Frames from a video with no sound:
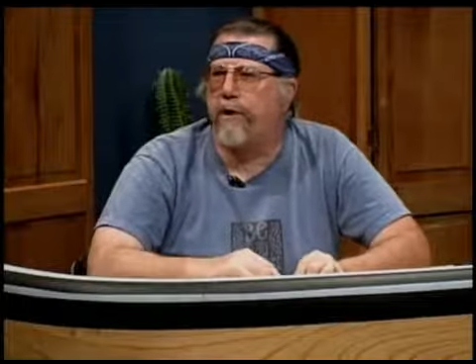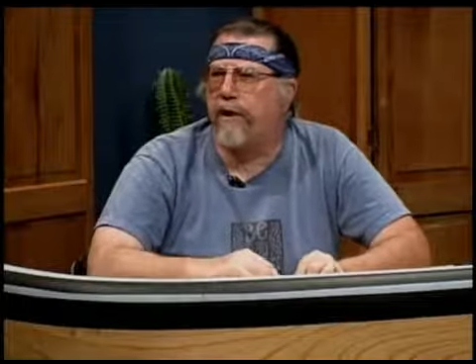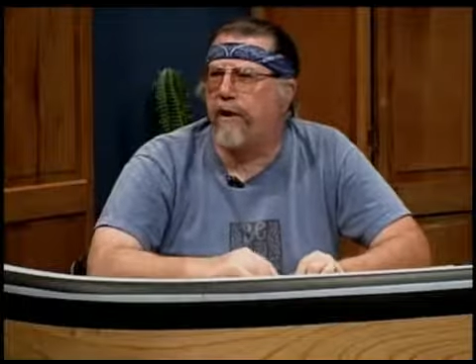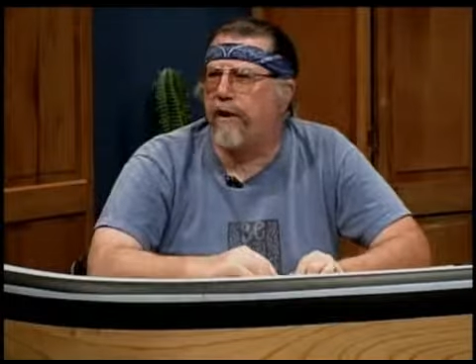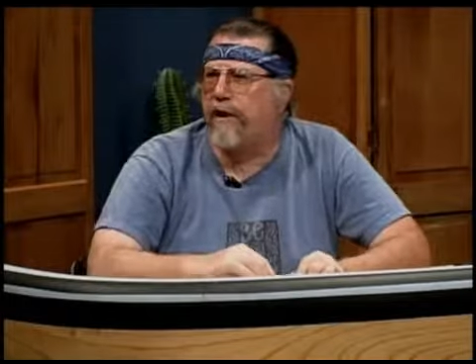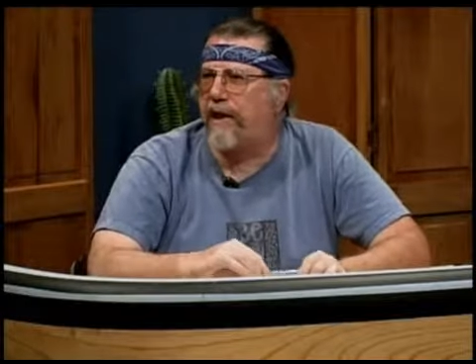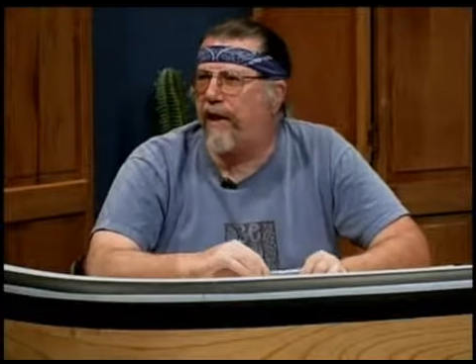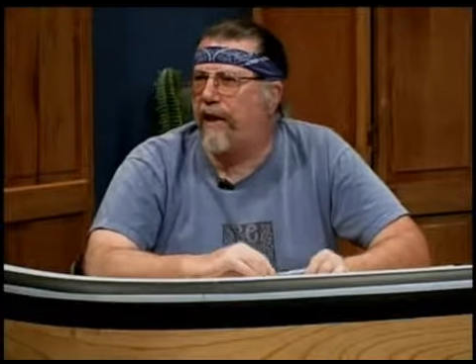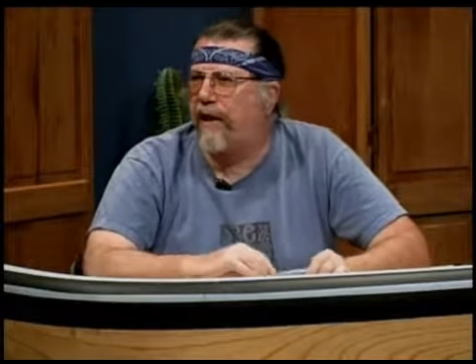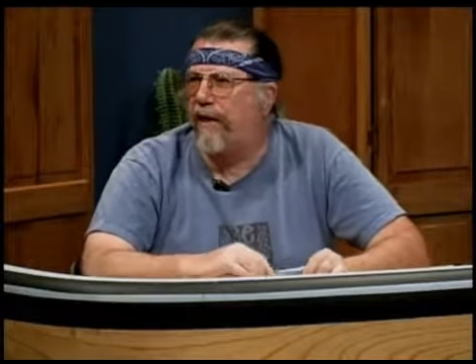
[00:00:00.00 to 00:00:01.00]
an
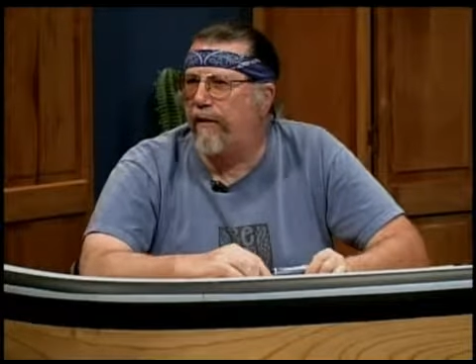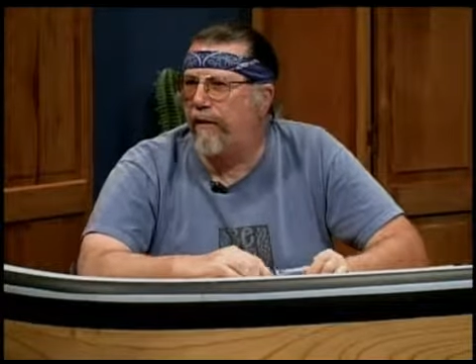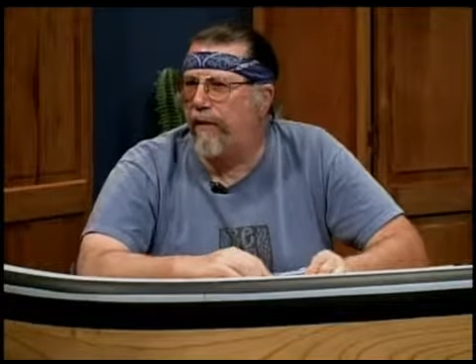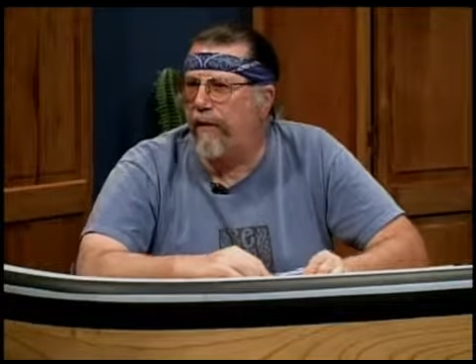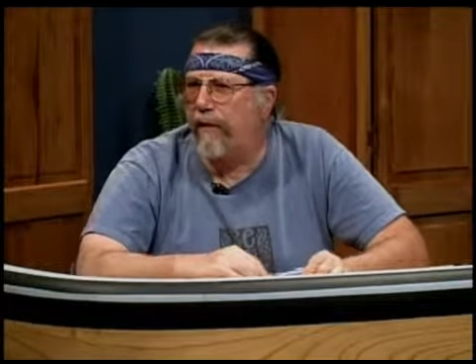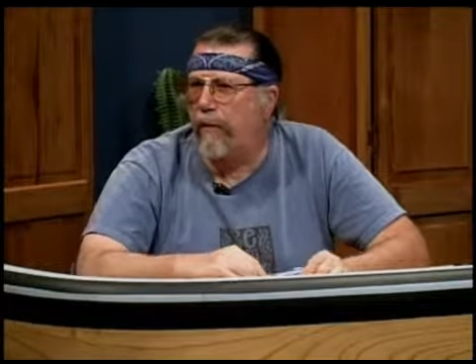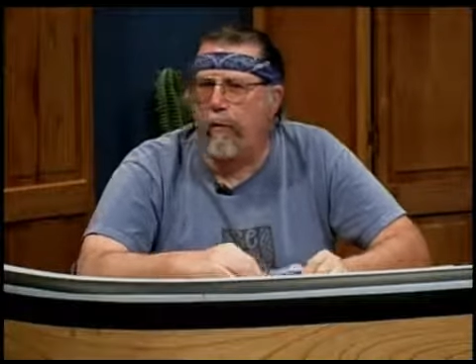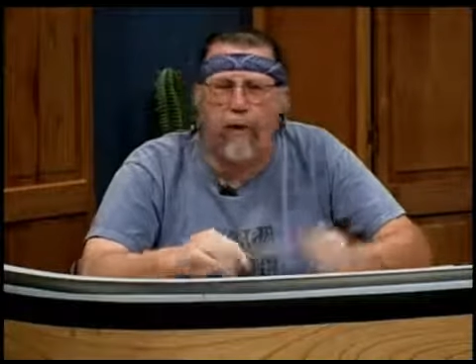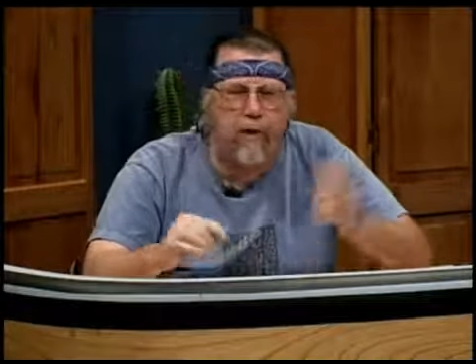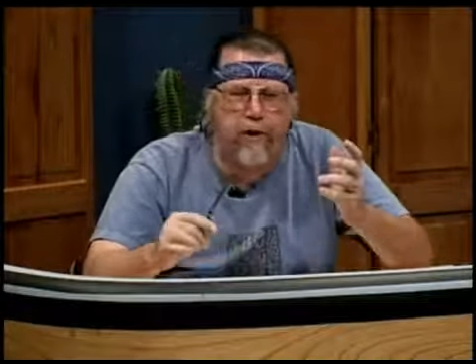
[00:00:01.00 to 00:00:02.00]
executive in
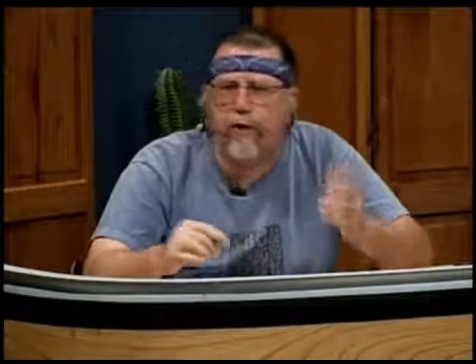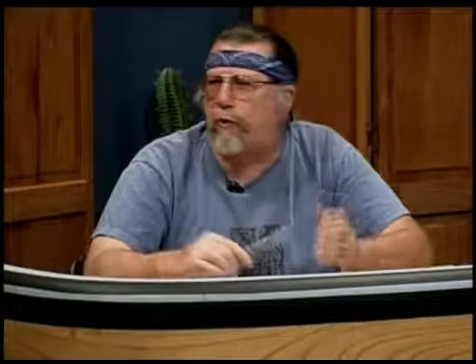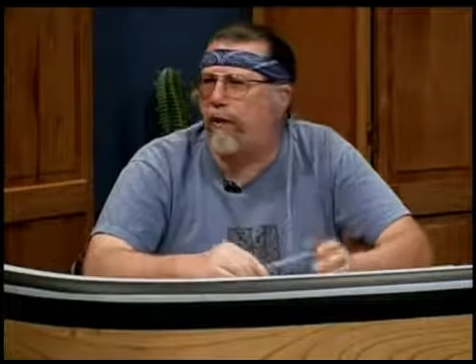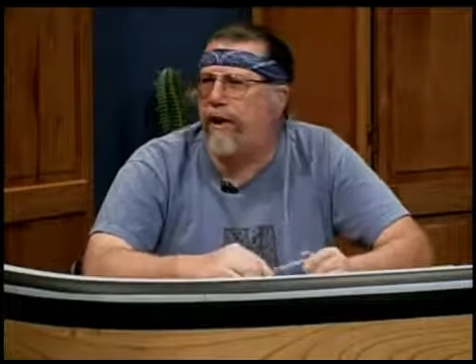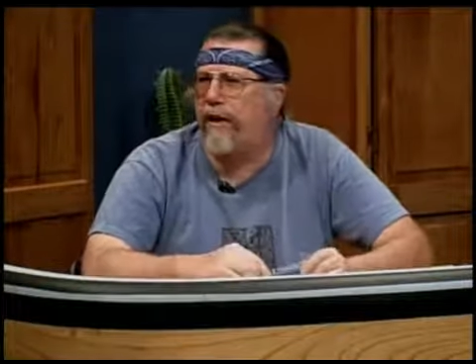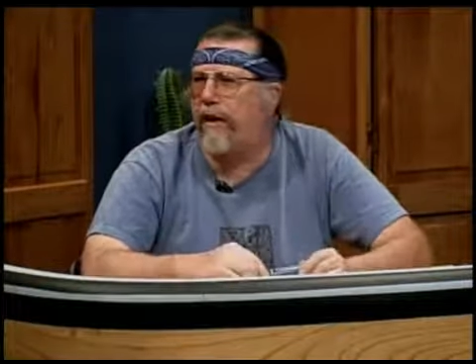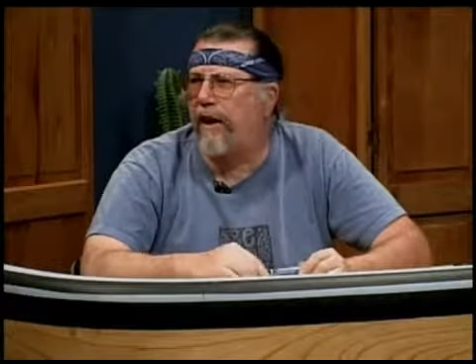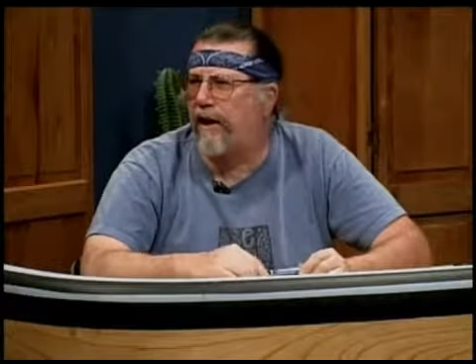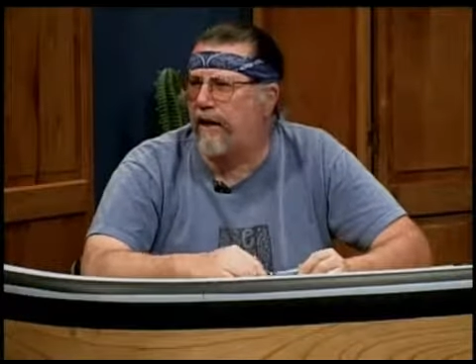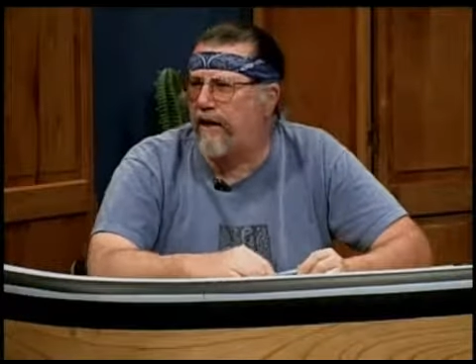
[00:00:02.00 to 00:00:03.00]
Wall Street
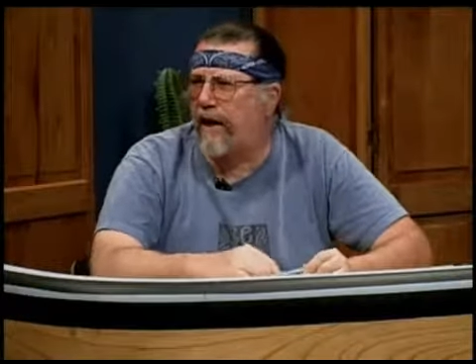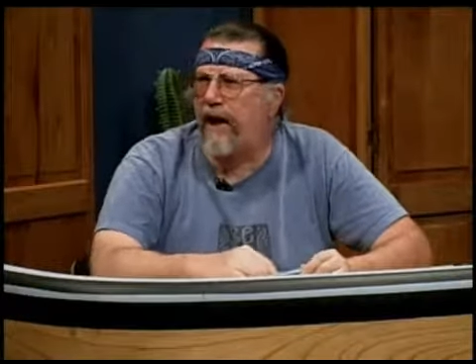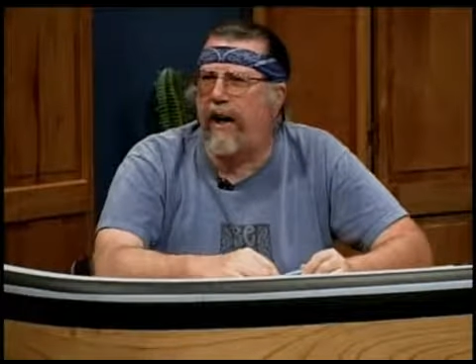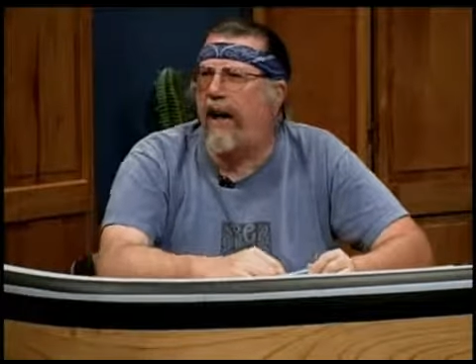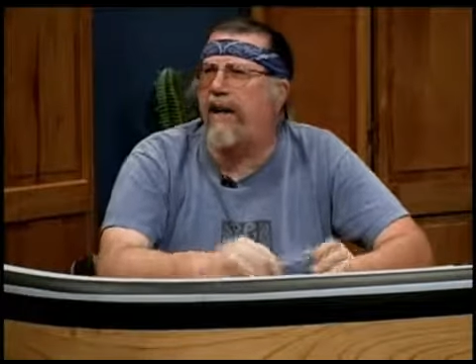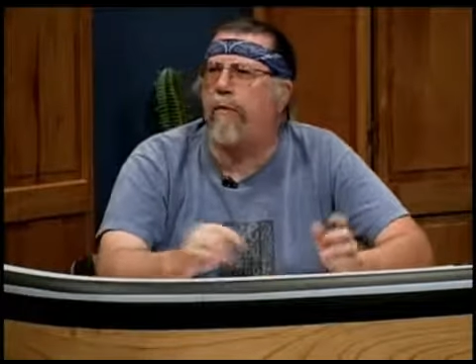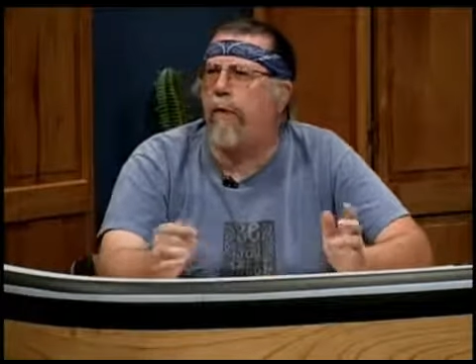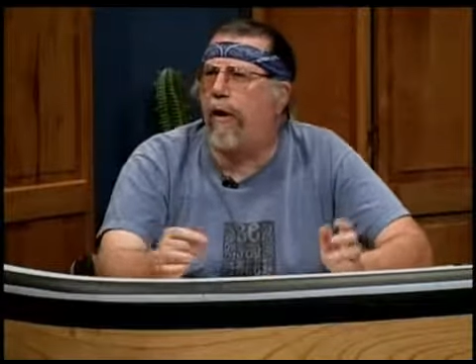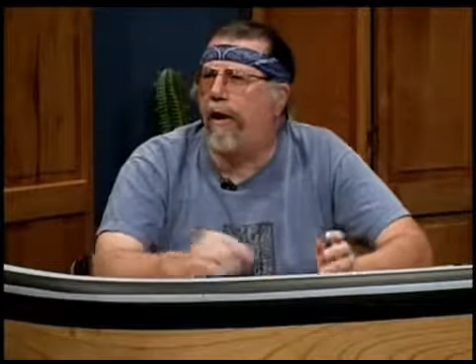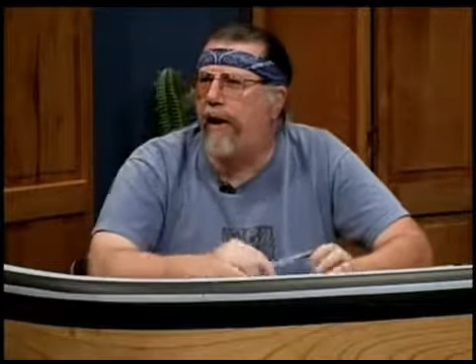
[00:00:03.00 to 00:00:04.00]
and decided I didn't
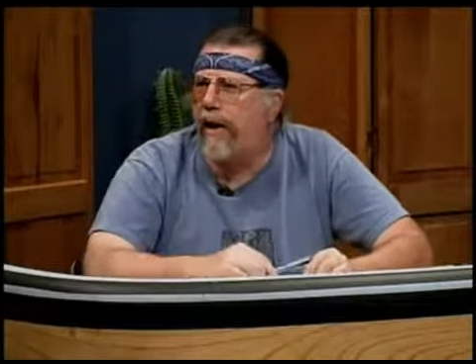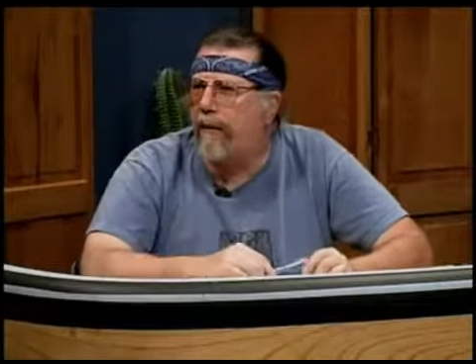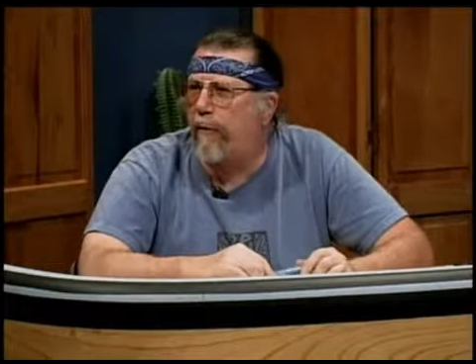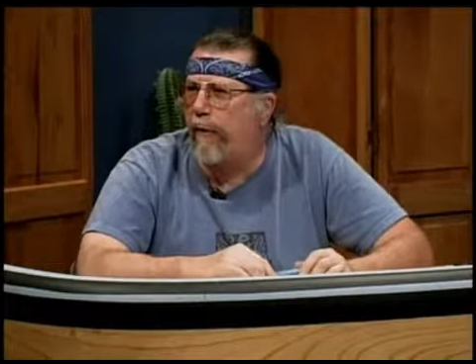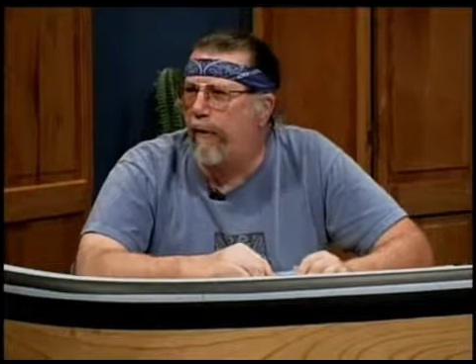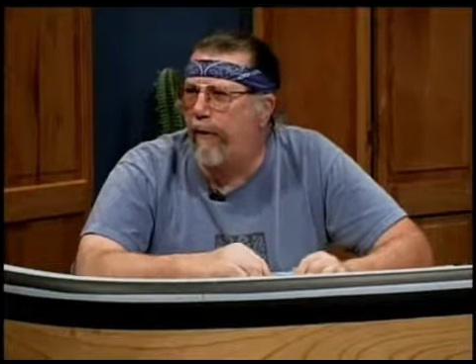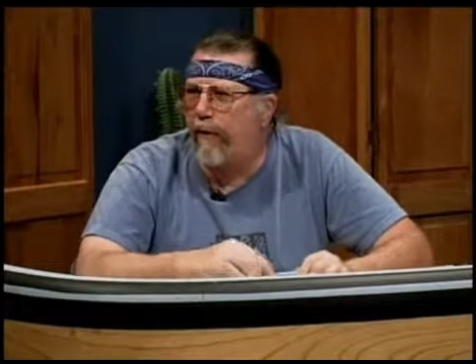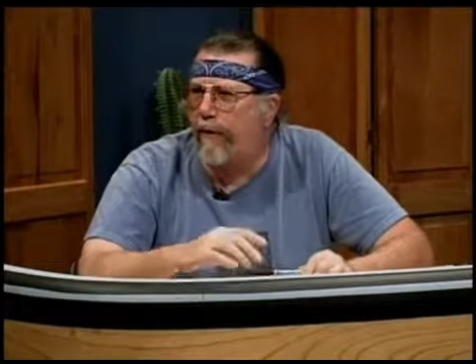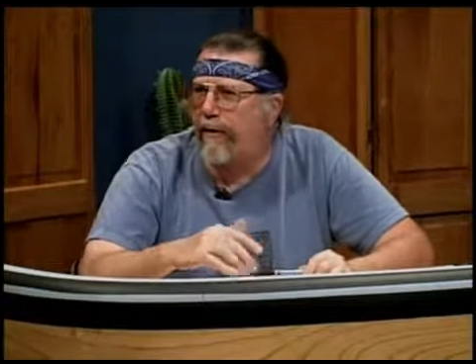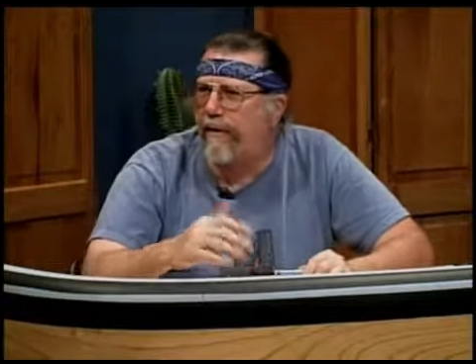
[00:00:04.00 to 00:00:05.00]
want it
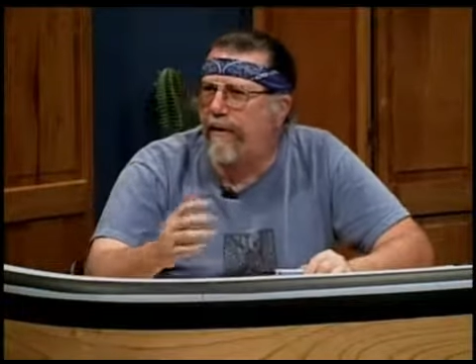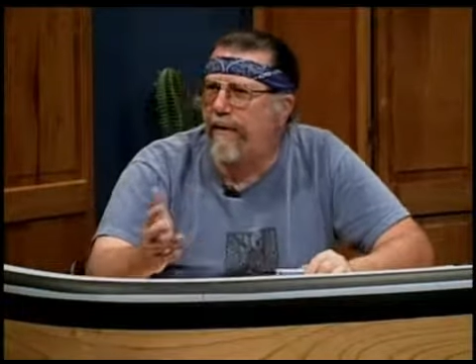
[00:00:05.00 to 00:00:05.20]
anymore. And,